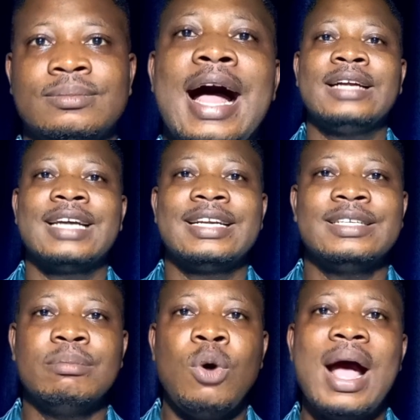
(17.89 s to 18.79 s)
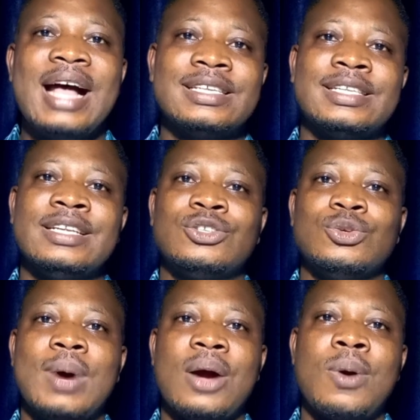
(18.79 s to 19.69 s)
and that the more assets
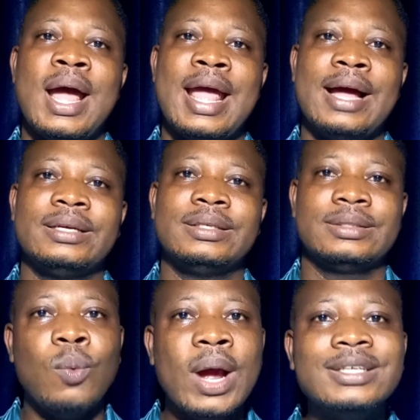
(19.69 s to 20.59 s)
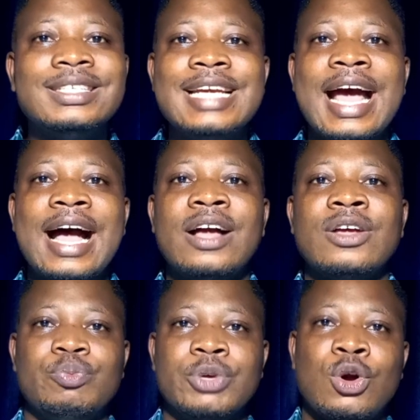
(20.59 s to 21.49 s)
you acquire, the wealthier
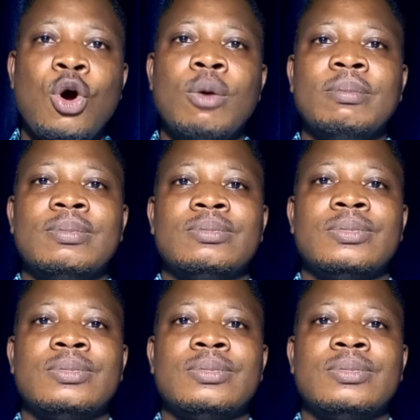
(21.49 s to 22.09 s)
you become